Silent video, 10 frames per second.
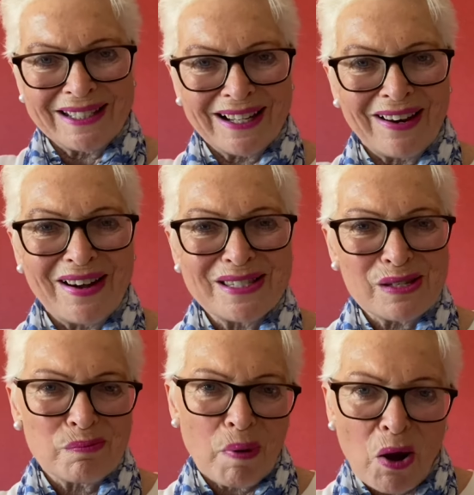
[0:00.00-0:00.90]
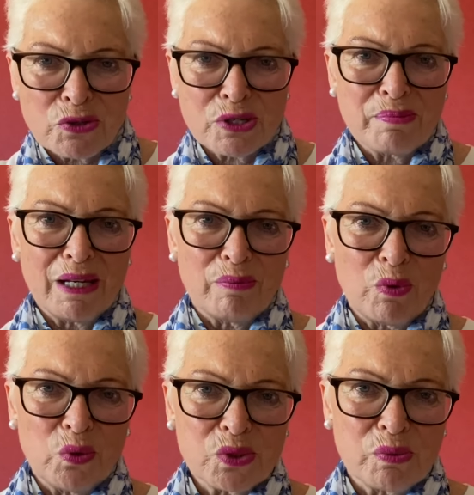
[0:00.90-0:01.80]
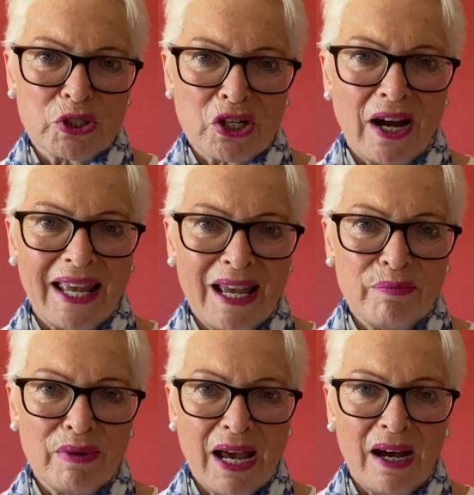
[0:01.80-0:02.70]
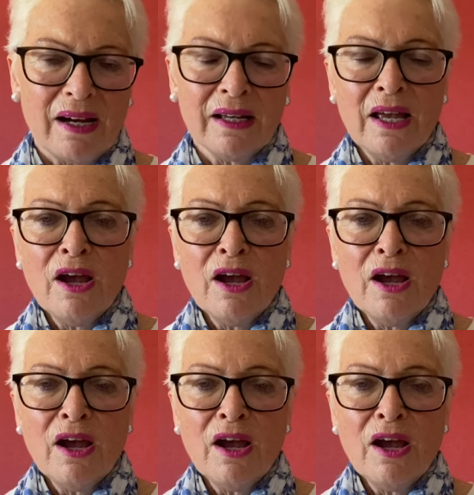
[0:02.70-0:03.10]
declines in post-menopause, which I am now.